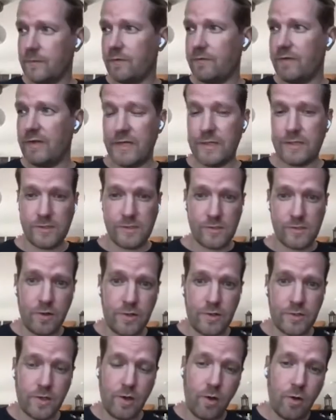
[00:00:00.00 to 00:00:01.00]
we need a
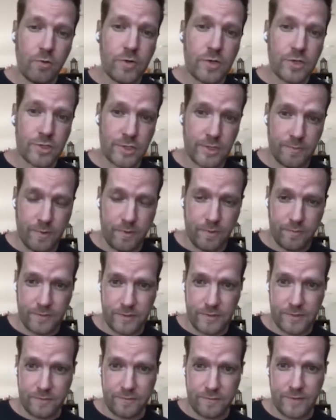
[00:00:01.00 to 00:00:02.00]
solid ownership of the
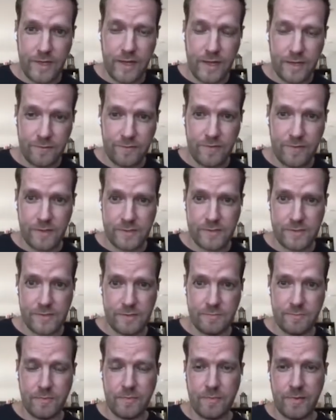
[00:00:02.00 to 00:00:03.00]
different artifacts in
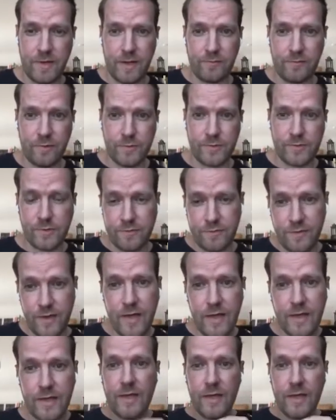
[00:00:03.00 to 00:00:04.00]
the platform. So
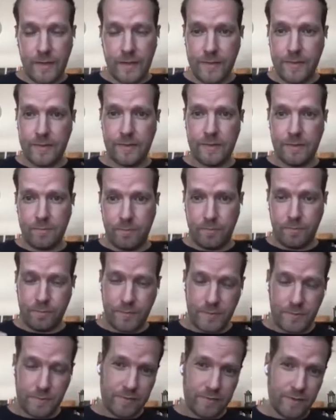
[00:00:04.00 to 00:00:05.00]
far, the
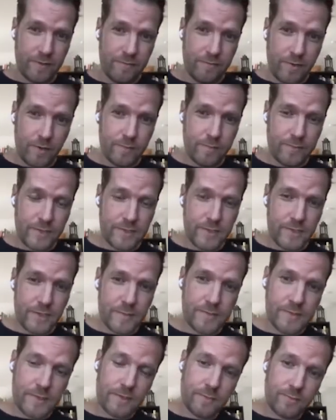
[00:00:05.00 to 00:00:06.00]
development
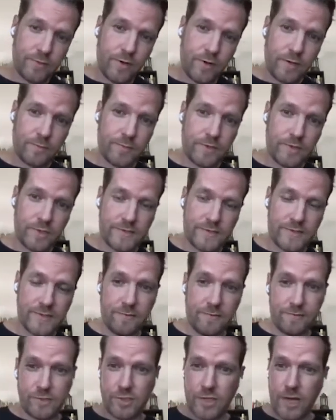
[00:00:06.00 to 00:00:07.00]
teams and the product managers
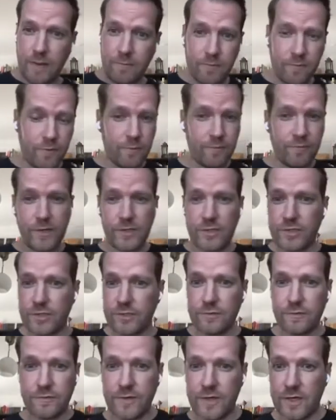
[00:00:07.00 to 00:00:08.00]
have jumped from feature
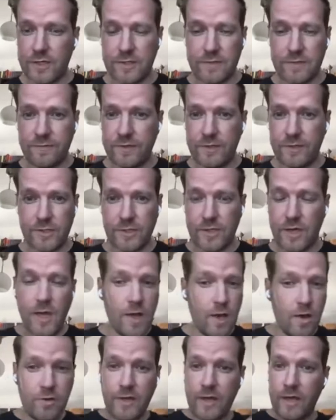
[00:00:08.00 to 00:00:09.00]
to feature.
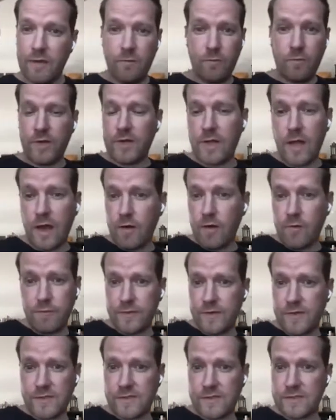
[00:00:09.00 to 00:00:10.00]
Okay, we now
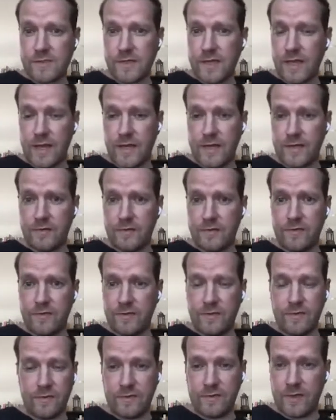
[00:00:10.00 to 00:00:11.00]
fix the calendar
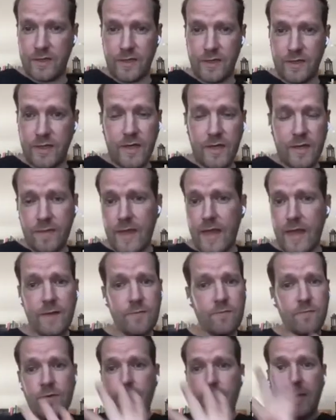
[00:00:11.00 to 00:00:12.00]
thingy.
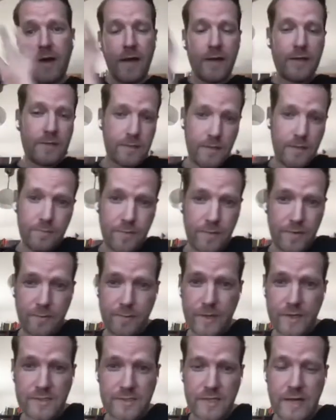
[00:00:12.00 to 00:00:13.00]
Then we might
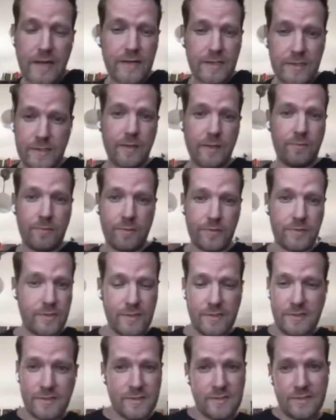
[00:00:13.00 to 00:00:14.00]
implement dial-in numbers
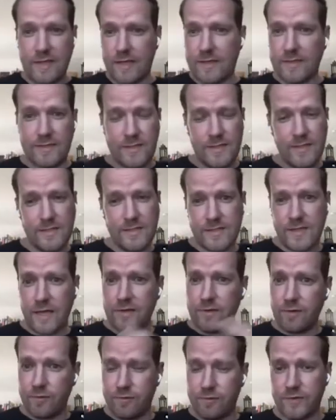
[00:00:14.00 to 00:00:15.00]
and these
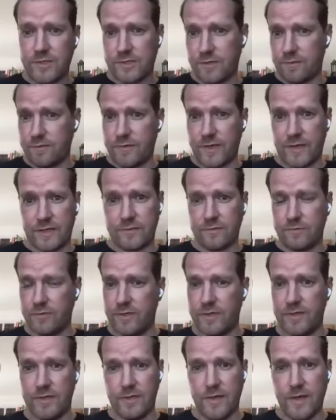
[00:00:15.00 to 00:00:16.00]
kind of feature
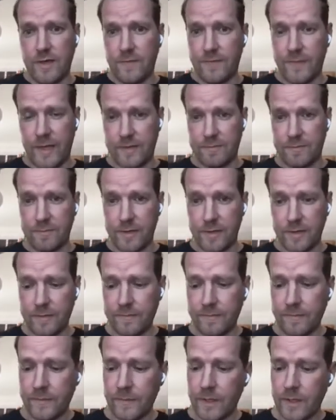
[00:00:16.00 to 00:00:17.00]
factory nightmare.
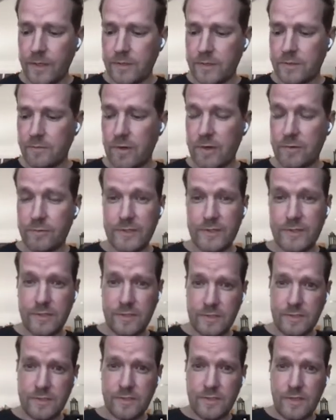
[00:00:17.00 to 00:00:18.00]
So what we
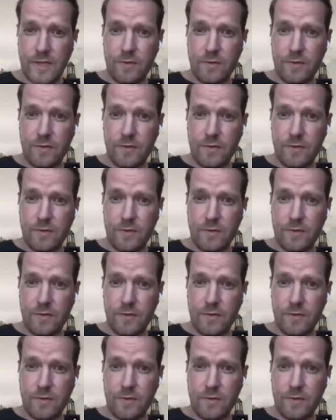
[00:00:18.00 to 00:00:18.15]
did is